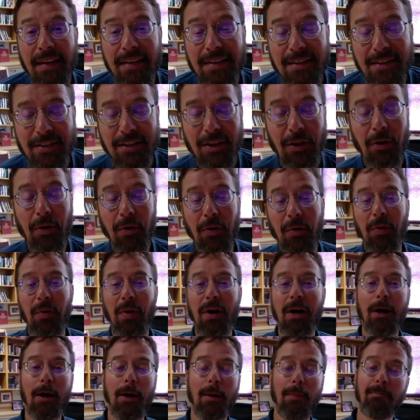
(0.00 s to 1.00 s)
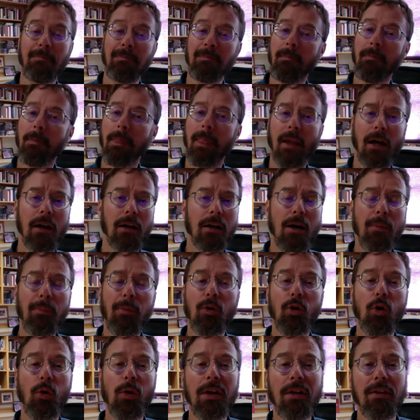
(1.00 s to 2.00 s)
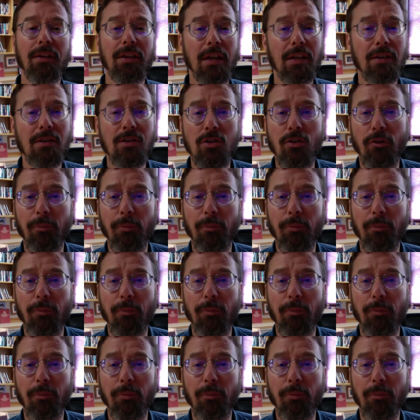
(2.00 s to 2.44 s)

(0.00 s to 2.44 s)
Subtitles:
So a couple quick things.